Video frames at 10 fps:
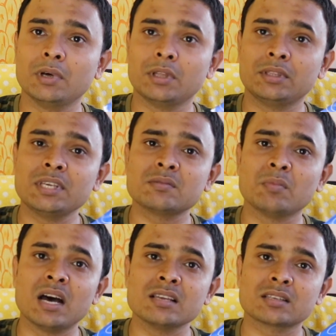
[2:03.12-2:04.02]
this
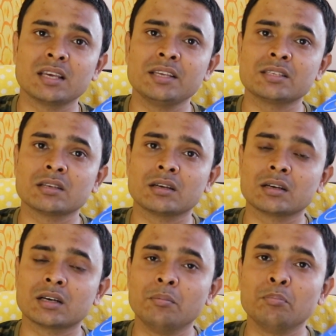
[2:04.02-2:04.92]
mask is
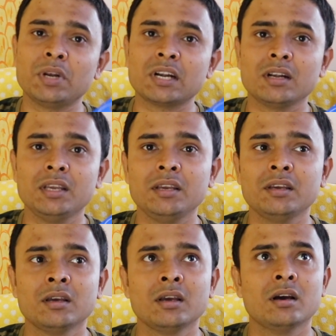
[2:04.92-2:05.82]

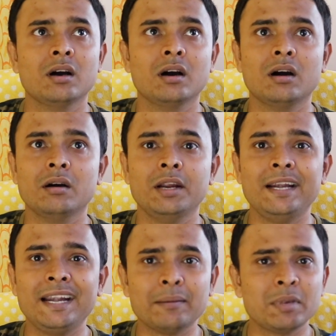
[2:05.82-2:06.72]
completely
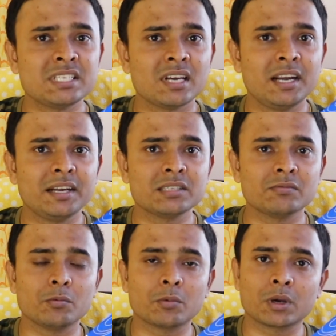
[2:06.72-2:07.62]
basically it
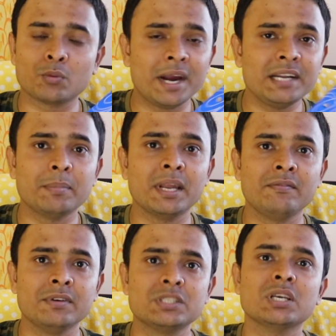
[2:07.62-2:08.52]
is quite
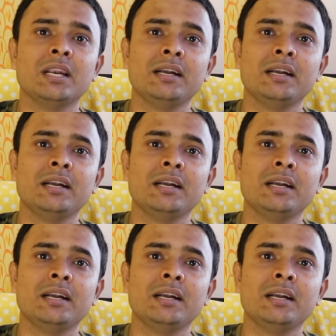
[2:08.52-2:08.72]
beneficial.